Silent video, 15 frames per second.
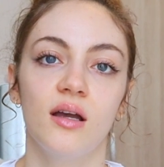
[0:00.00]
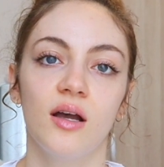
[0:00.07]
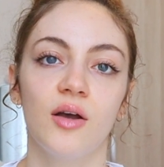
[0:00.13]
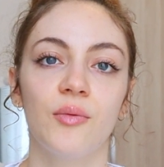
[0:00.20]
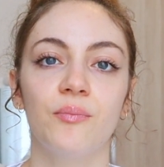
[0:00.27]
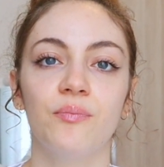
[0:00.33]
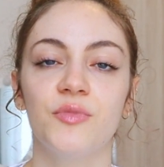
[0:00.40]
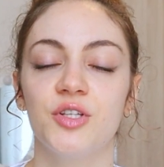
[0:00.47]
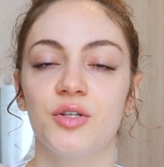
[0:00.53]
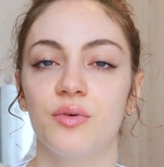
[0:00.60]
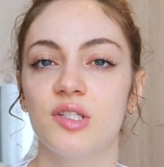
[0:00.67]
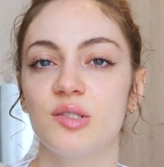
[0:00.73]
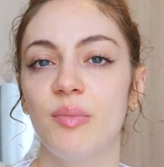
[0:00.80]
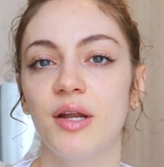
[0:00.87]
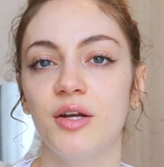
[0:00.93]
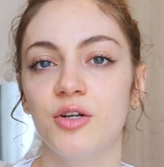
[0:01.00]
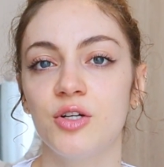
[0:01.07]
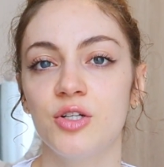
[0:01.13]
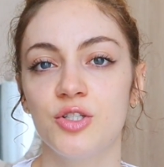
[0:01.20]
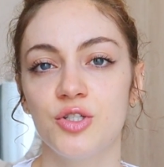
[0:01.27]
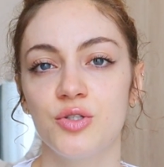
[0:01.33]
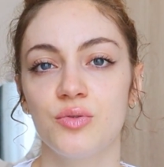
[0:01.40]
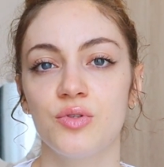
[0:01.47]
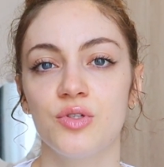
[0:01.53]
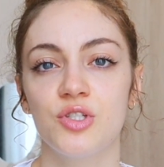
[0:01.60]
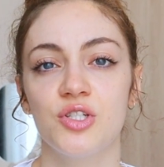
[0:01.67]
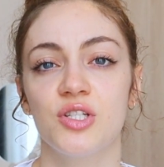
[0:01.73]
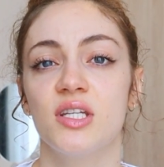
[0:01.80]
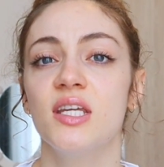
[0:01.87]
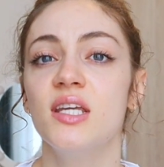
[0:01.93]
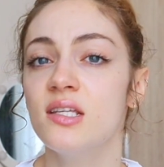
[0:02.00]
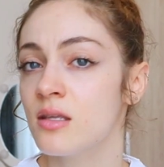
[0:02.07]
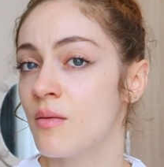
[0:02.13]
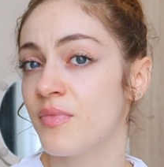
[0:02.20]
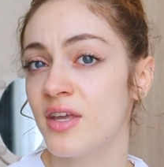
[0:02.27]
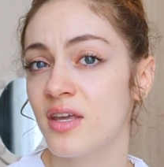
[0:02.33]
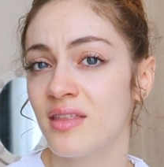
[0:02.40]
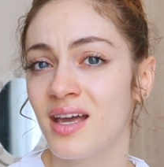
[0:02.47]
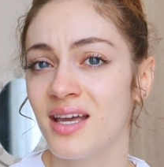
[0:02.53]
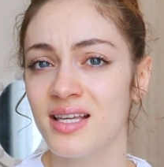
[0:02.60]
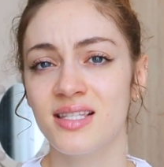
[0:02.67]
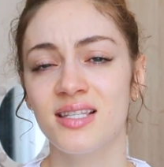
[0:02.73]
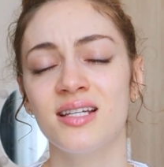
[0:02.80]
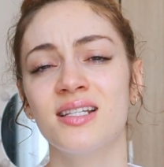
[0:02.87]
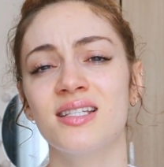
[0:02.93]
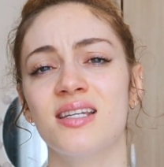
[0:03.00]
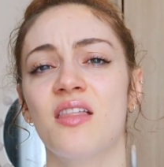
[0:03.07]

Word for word: Um, you know, it's better to to eat something that isn't